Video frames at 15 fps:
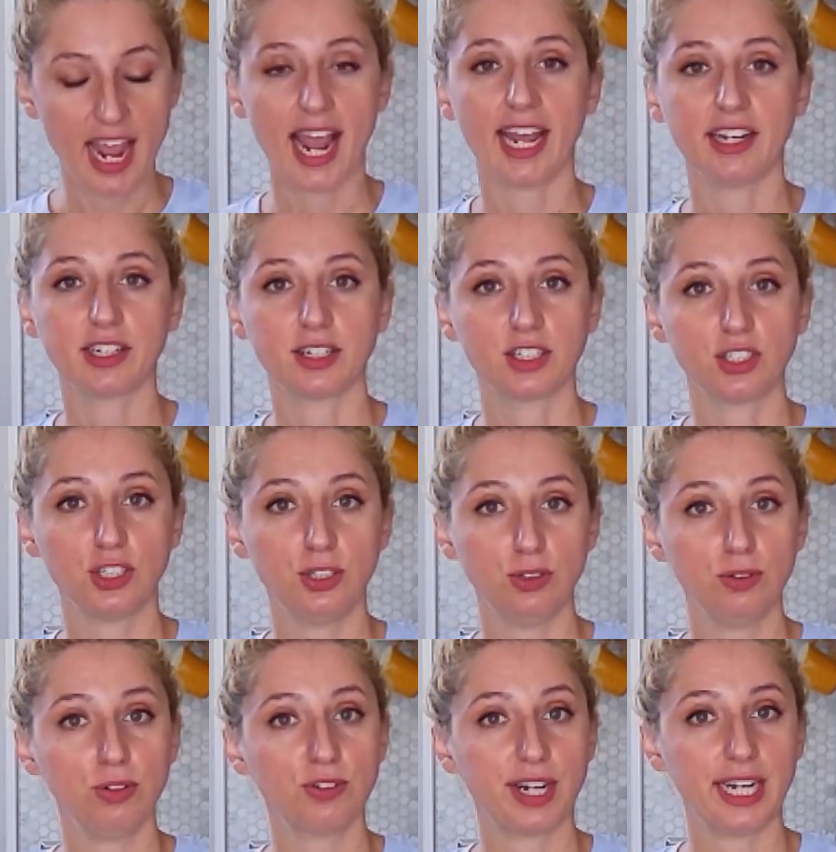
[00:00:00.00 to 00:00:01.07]
And our
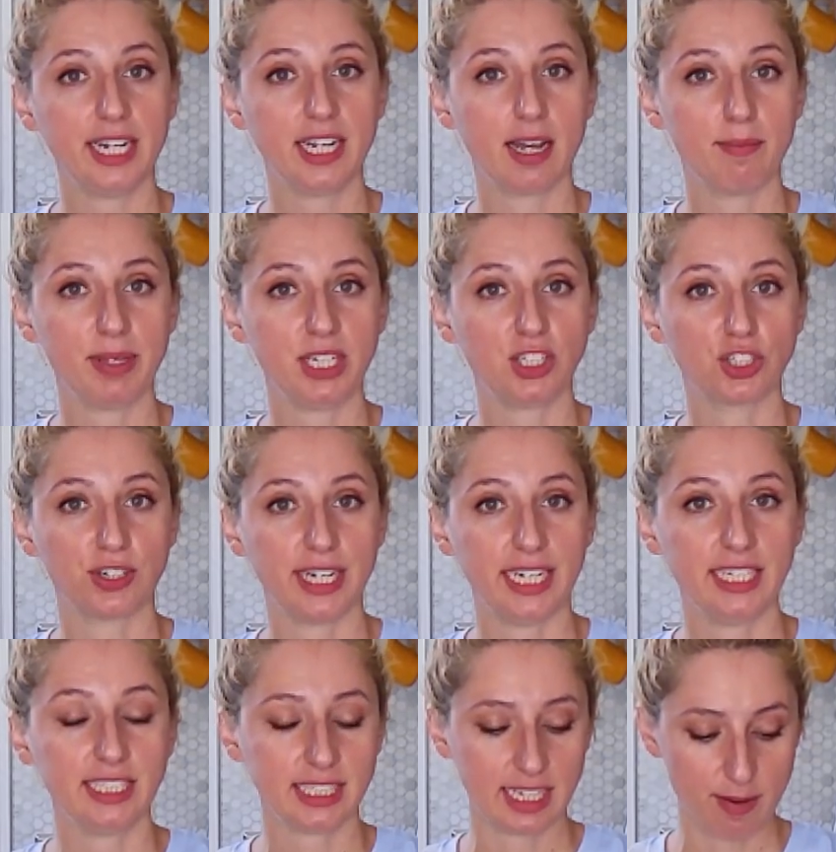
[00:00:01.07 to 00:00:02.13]
2 gray gummy
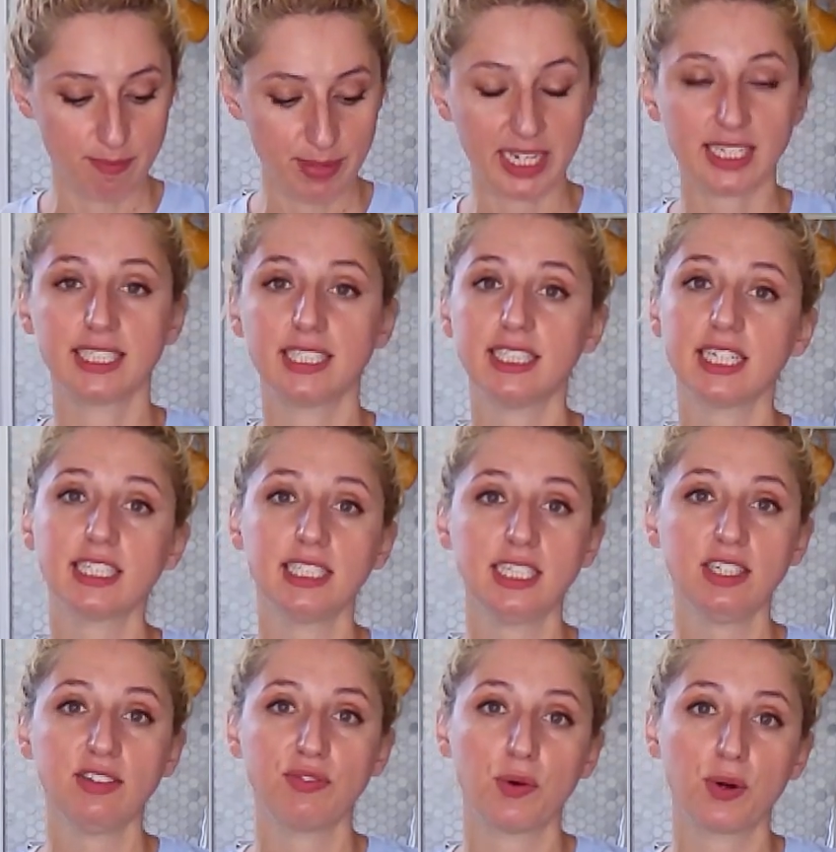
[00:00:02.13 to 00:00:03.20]
trays that make
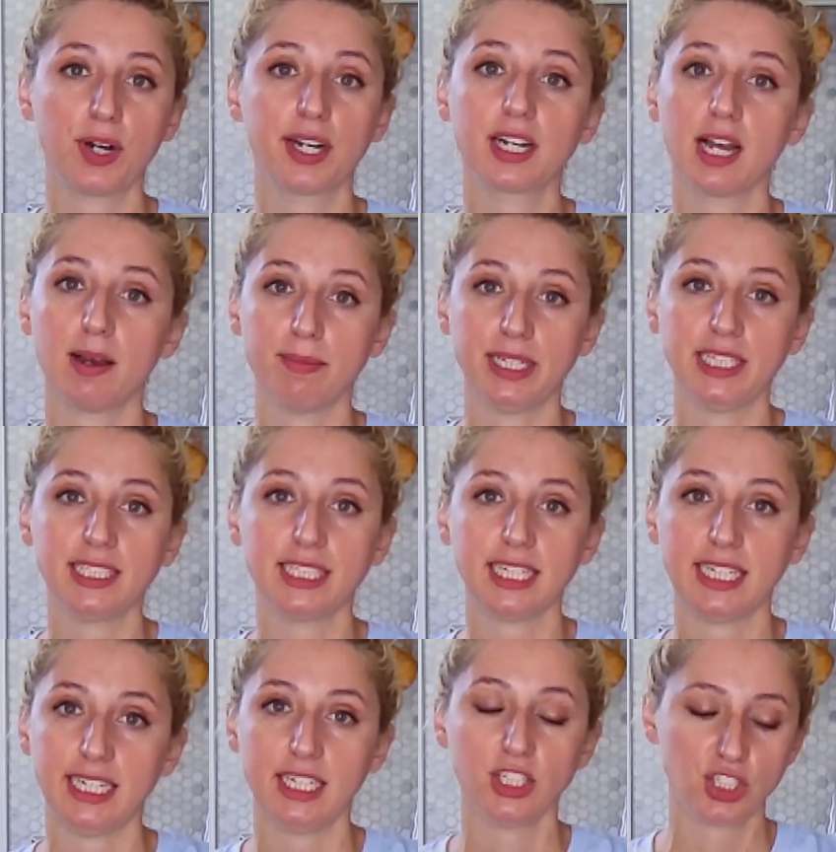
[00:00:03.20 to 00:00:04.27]
64 gummies
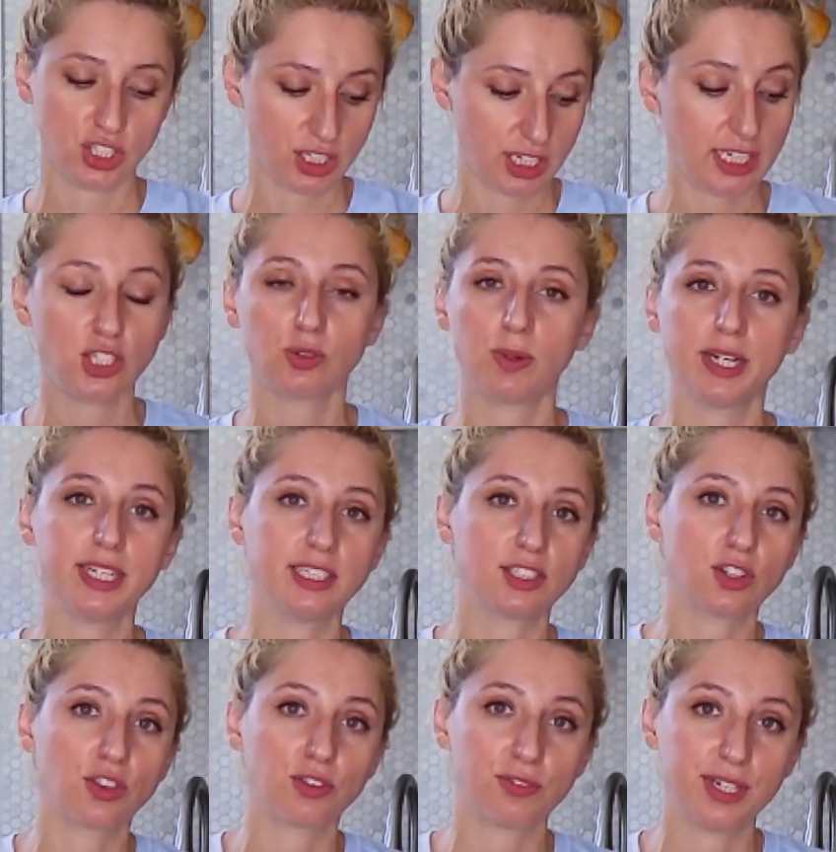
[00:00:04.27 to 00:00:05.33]
each. Each one
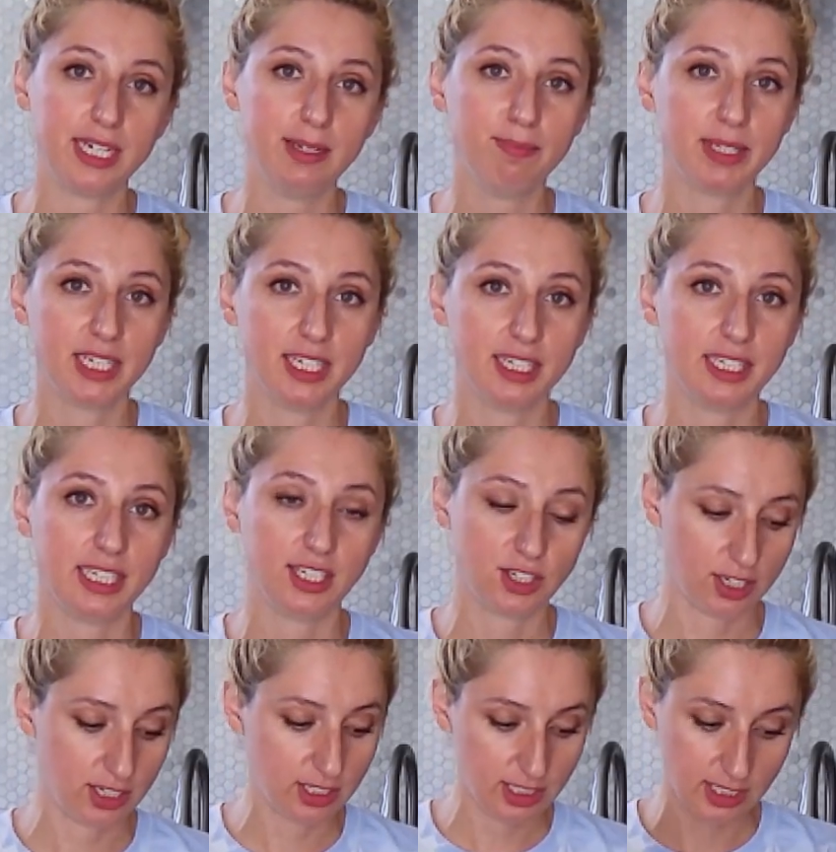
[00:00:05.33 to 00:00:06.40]
is 3
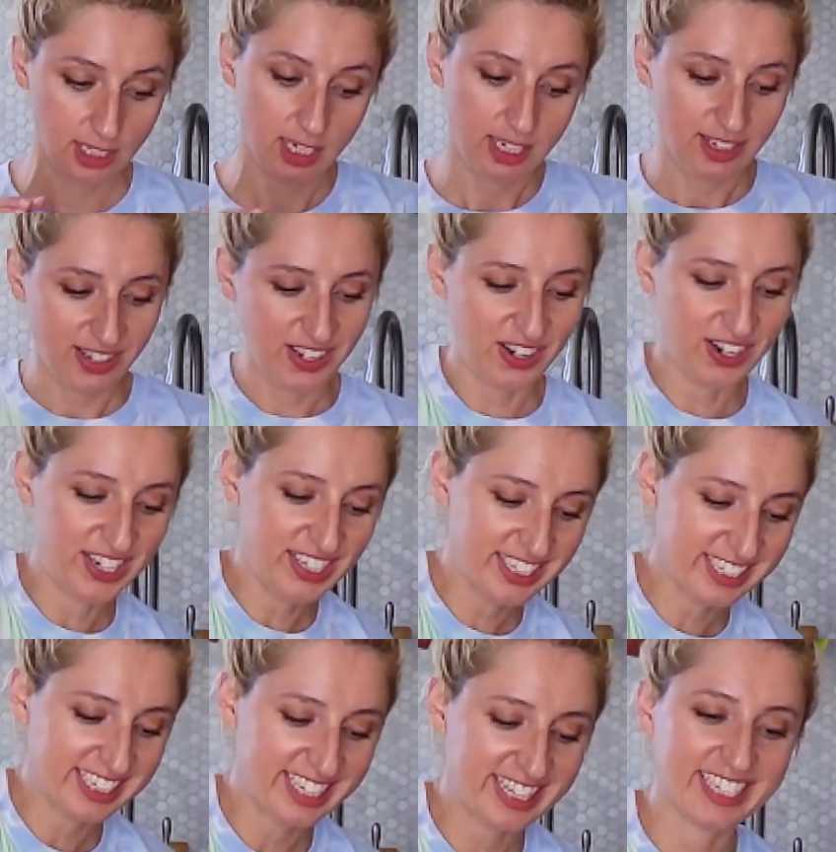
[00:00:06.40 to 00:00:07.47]
milliliters
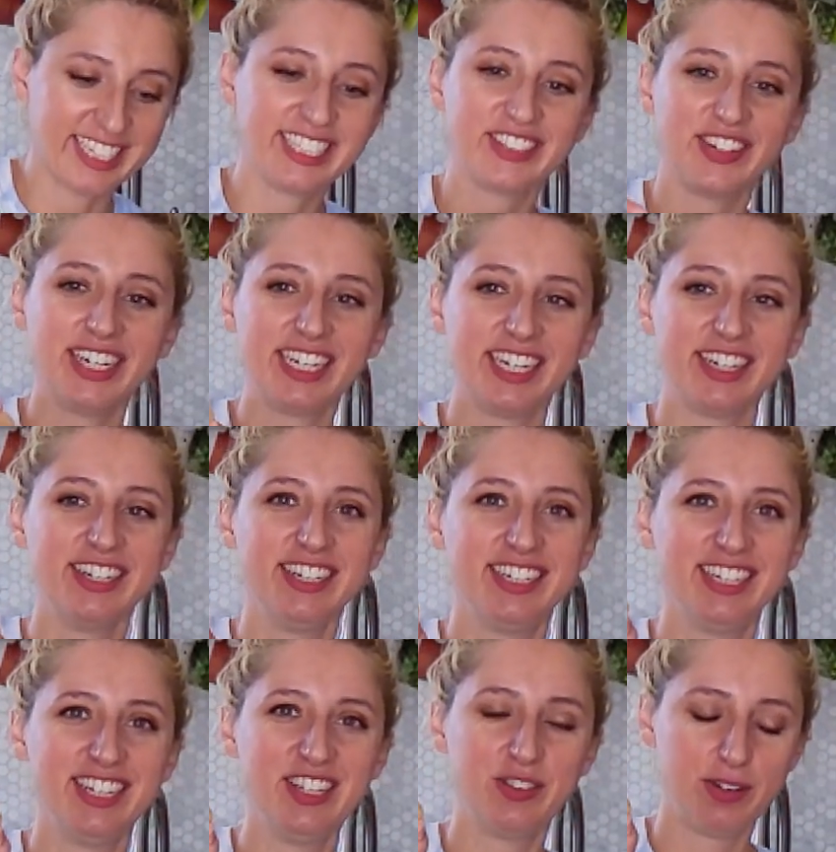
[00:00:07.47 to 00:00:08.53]
large, like this right here,
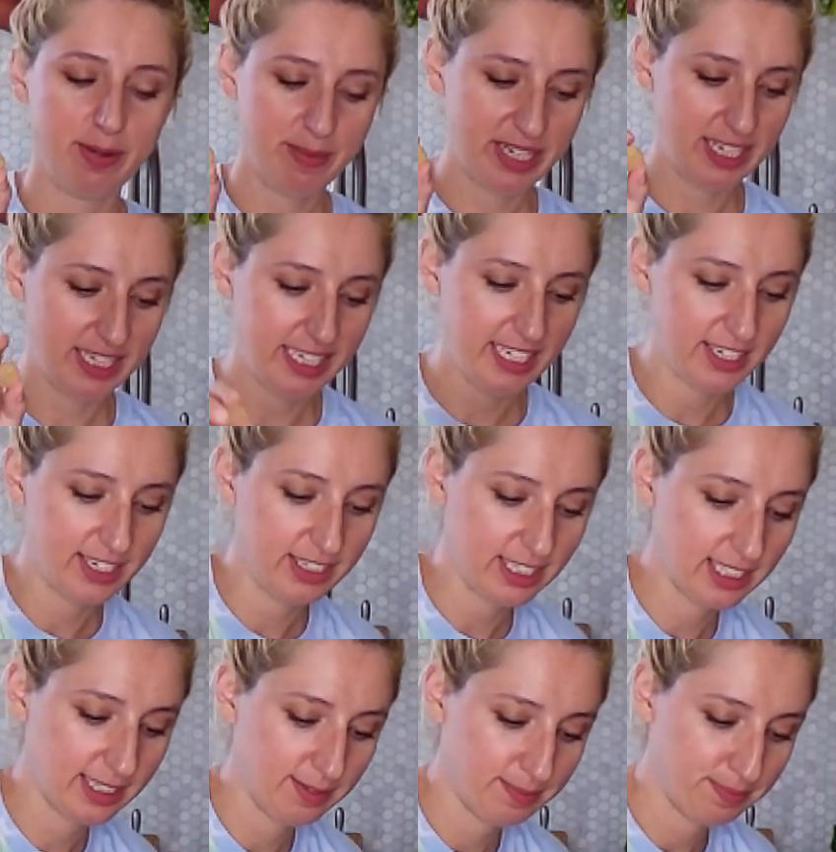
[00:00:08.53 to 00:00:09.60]
3 milliliters.